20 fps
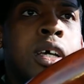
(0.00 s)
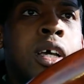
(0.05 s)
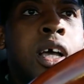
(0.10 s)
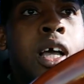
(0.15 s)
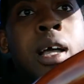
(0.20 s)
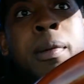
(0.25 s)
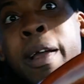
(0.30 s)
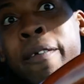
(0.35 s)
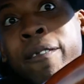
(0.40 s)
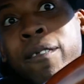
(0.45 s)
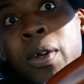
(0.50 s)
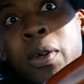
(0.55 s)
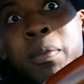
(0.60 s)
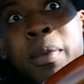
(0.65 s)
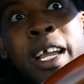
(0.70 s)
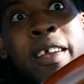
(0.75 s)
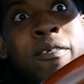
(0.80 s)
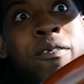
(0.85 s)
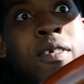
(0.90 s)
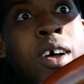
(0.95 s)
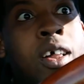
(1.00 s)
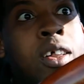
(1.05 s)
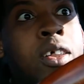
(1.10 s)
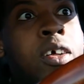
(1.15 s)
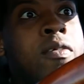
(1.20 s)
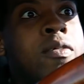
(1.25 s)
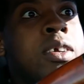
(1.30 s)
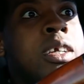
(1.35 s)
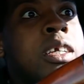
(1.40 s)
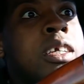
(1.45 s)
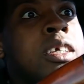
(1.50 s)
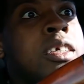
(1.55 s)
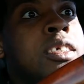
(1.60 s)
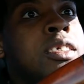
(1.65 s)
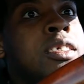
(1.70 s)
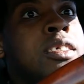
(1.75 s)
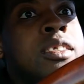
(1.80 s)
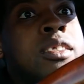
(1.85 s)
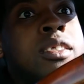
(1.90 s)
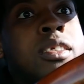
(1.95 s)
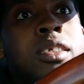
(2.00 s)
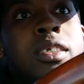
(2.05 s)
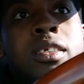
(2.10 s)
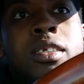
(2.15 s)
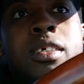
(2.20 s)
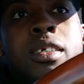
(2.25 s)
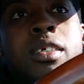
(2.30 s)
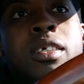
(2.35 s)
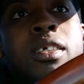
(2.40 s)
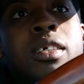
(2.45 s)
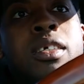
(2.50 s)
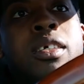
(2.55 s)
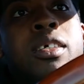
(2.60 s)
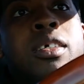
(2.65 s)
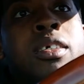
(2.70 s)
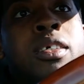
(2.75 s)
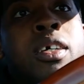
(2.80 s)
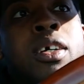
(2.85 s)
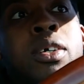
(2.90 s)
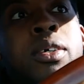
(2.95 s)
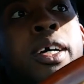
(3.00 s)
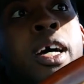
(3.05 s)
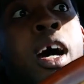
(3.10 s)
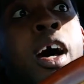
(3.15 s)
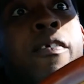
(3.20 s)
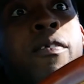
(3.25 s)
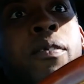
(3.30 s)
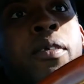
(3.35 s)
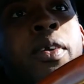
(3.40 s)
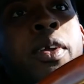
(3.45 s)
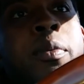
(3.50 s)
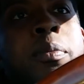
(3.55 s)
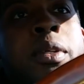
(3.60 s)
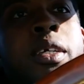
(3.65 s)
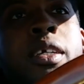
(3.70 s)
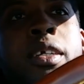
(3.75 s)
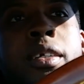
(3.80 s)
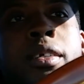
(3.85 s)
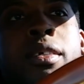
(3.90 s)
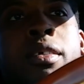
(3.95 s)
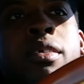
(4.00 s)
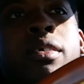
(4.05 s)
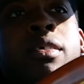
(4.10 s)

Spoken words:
My phone might fall over here. There's an off-ramp here.